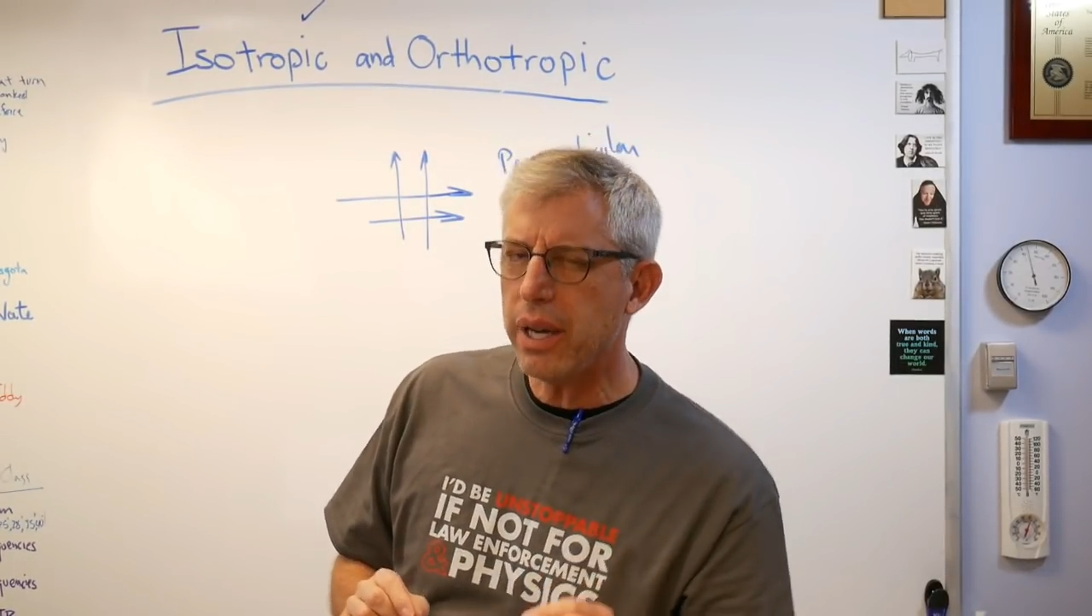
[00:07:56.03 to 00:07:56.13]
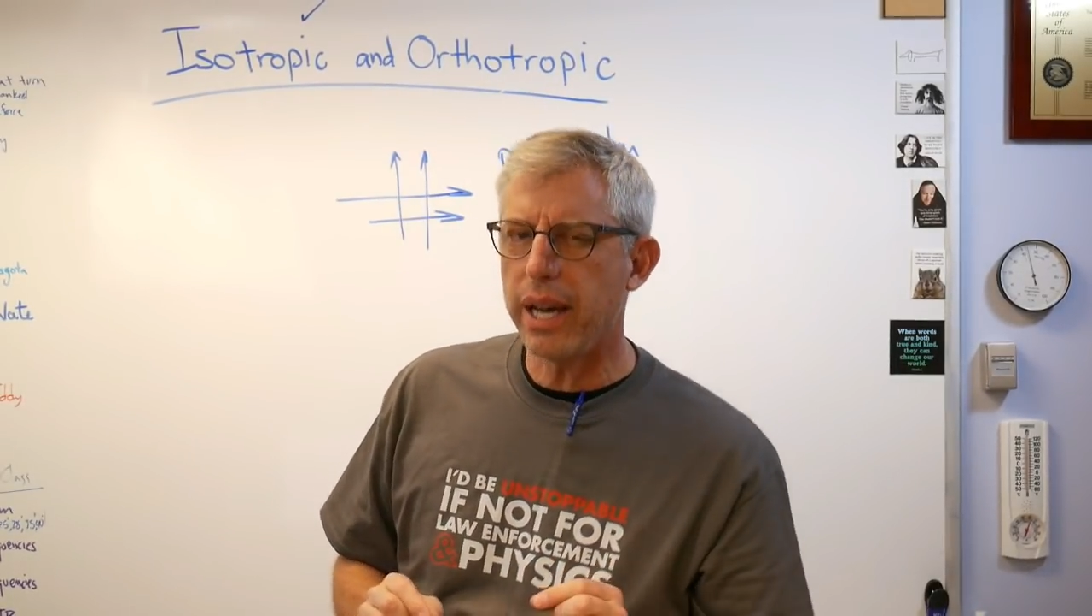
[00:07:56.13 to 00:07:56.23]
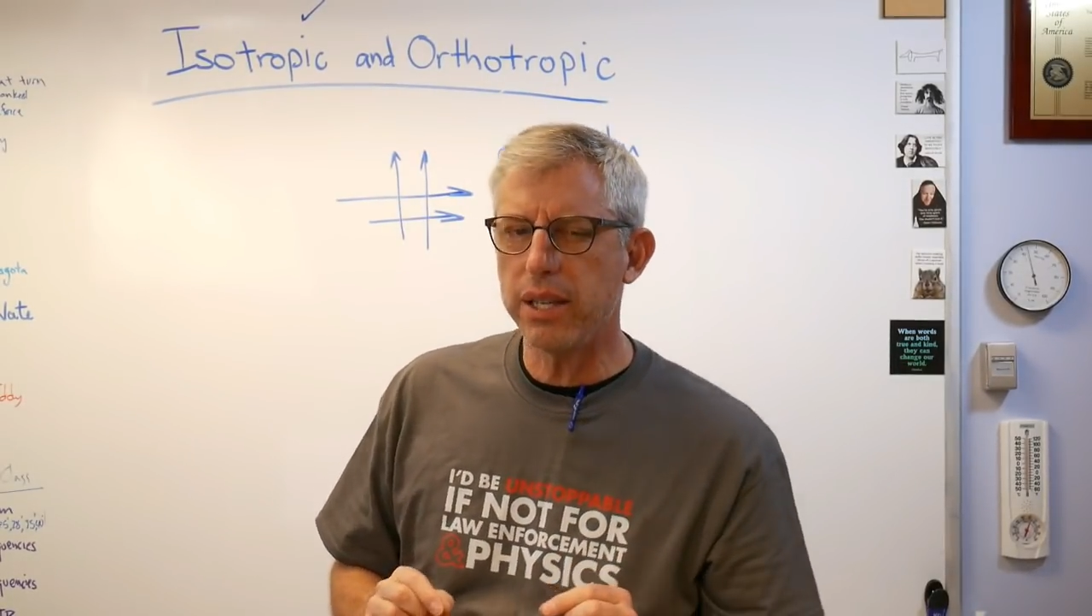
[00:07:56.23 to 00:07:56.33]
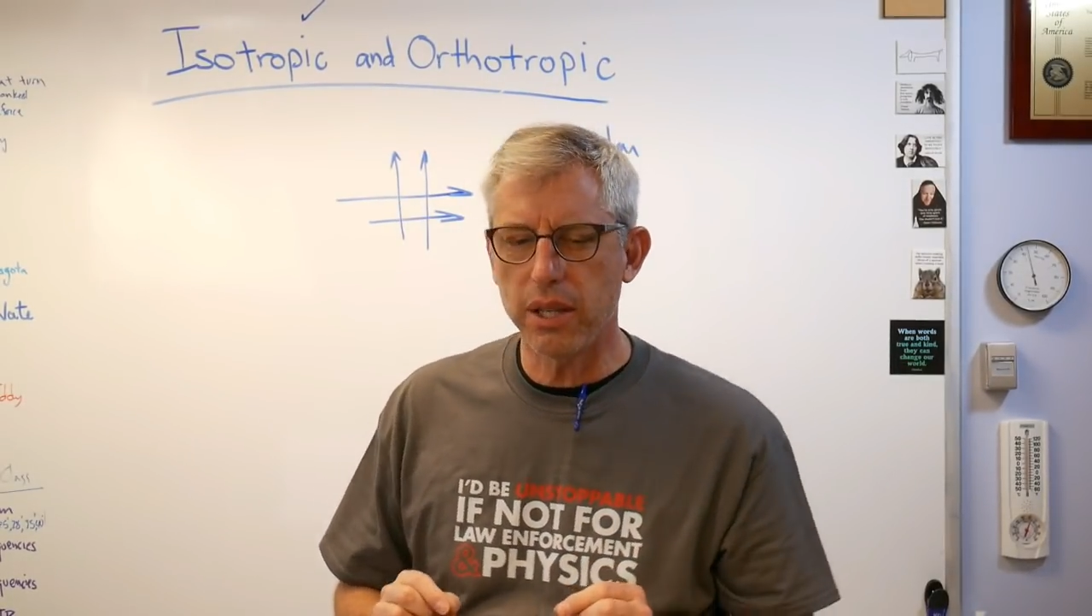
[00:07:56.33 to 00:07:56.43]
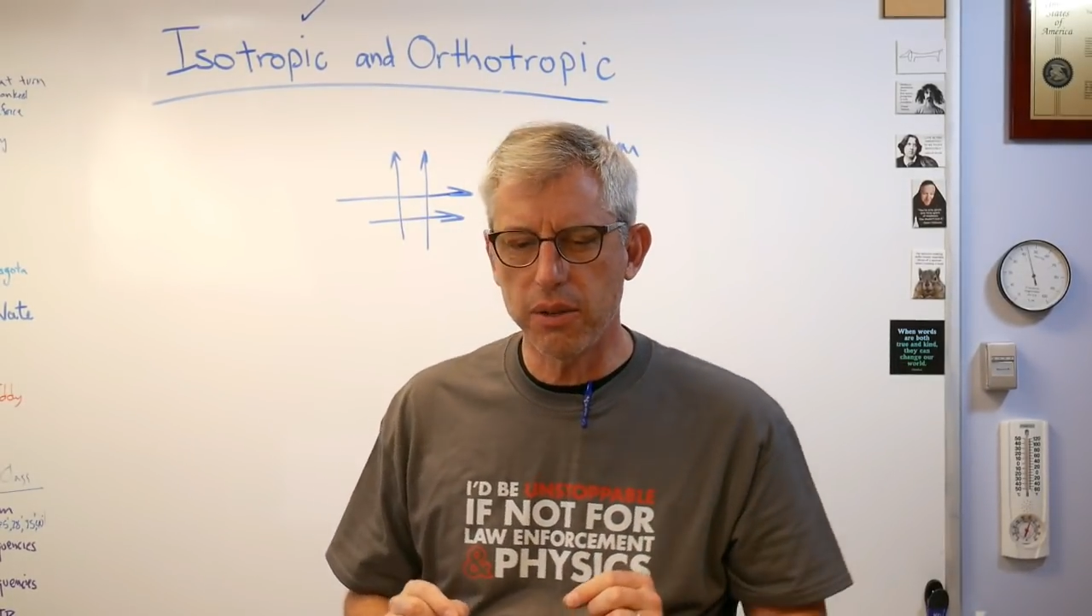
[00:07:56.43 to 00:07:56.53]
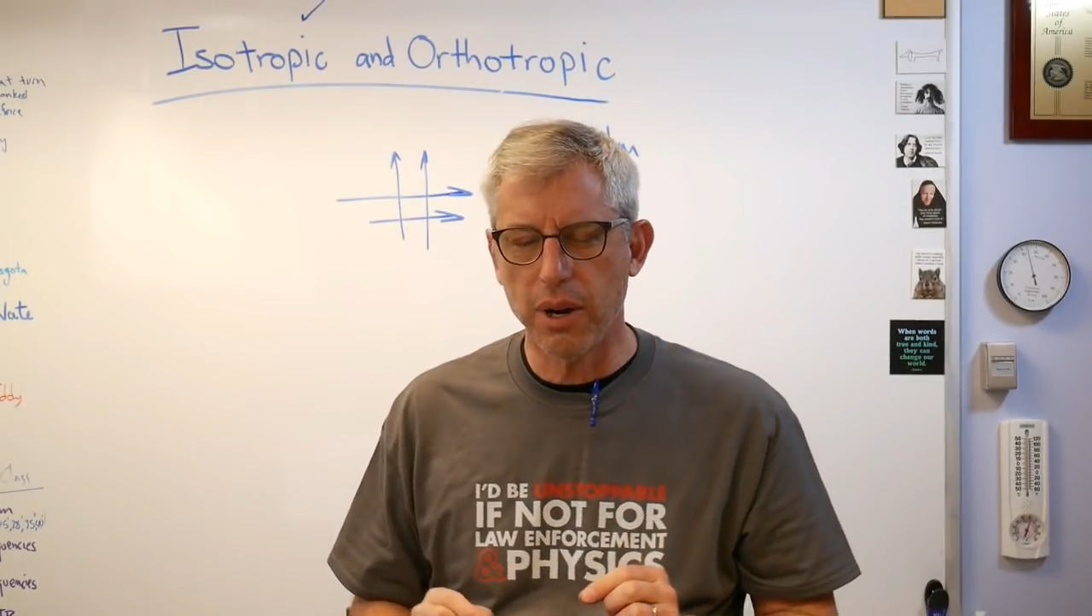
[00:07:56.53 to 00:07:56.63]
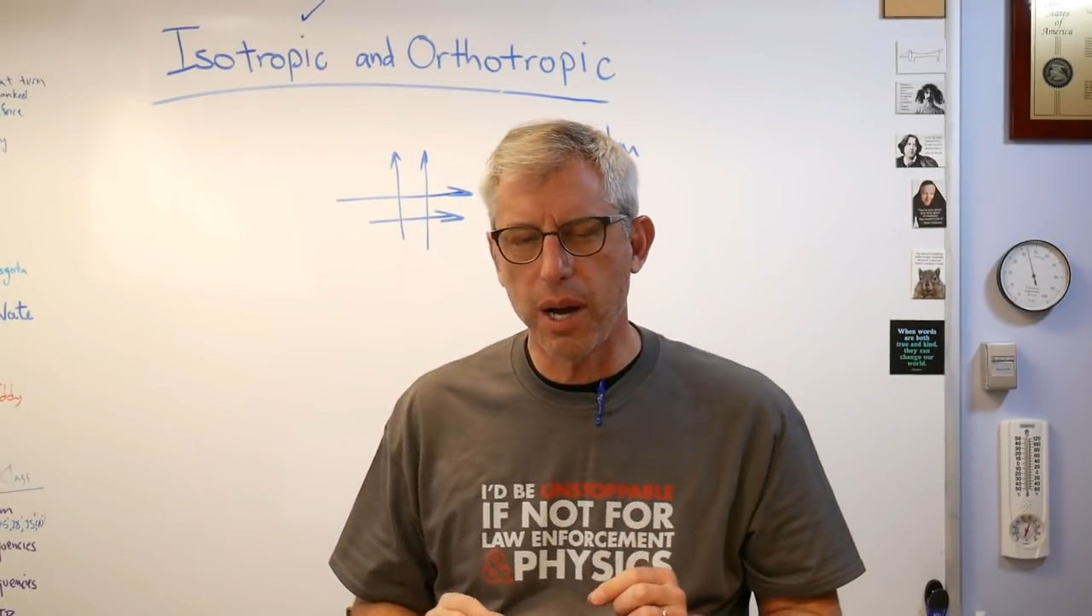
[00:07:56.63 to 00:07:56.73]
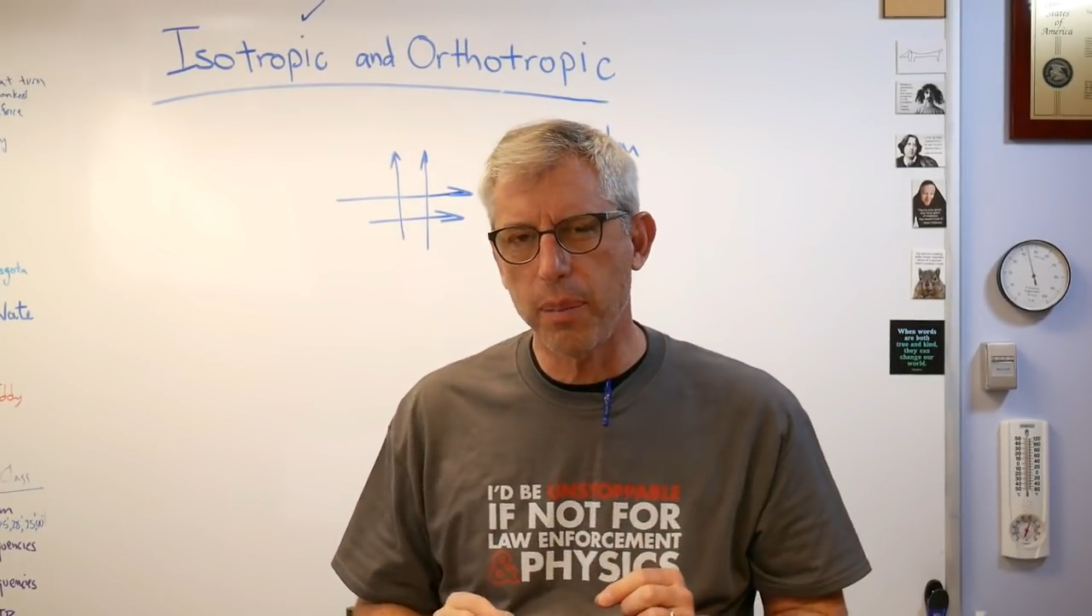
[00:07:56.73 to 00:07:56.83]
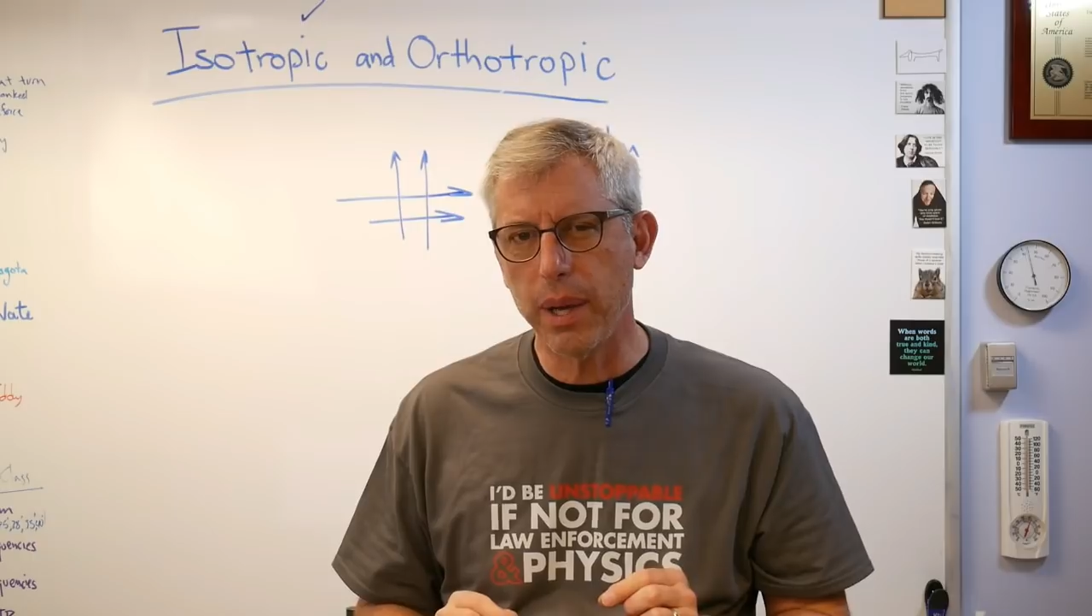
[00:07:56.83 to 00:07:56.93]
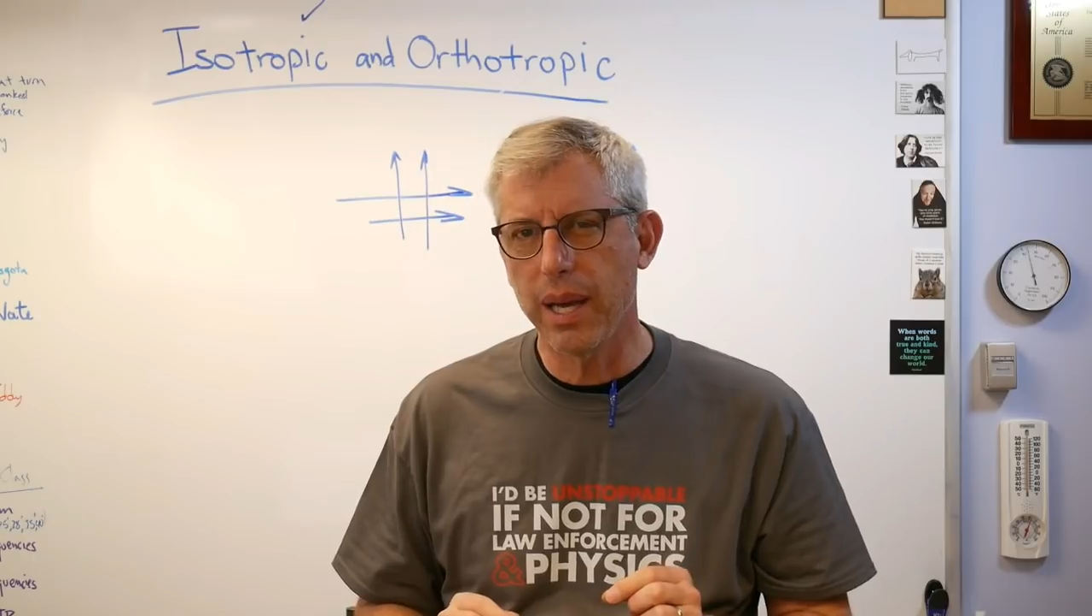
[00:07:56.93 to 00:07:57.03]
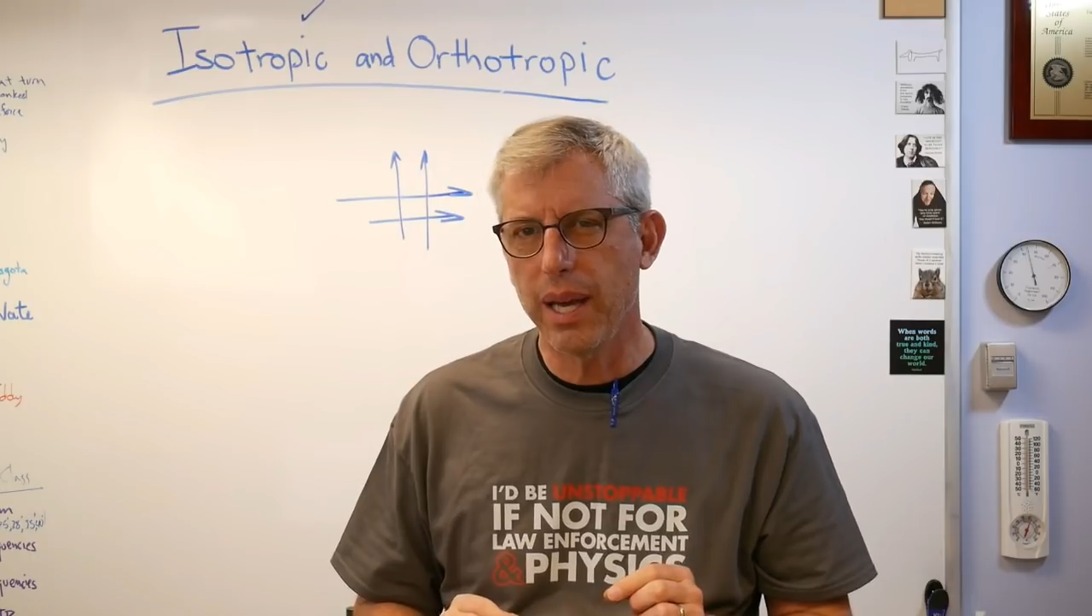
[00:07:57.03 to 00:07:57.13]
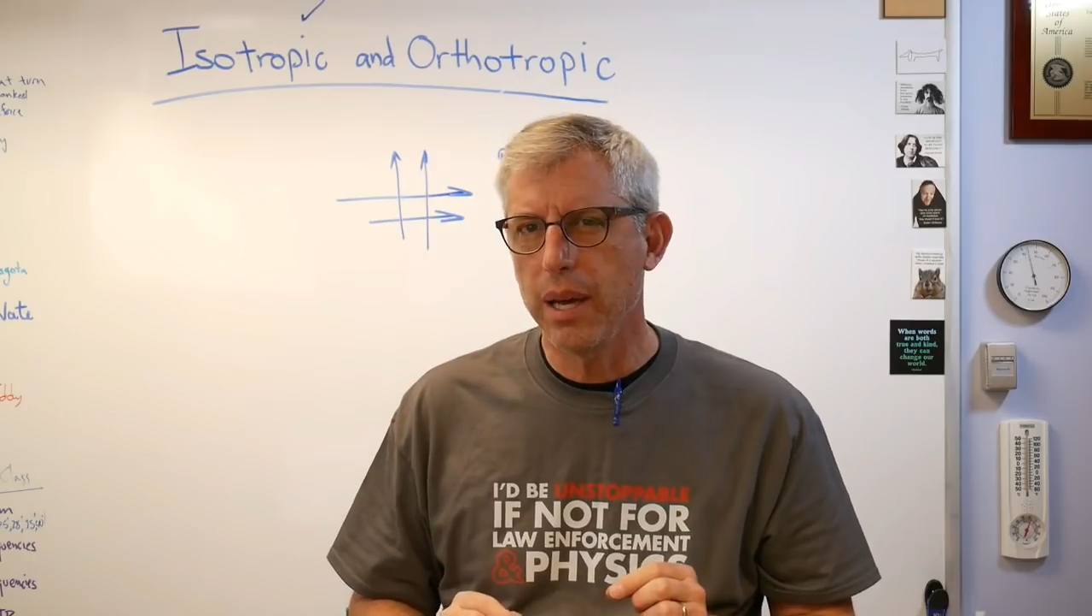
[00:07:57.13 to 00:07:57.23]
isotropic,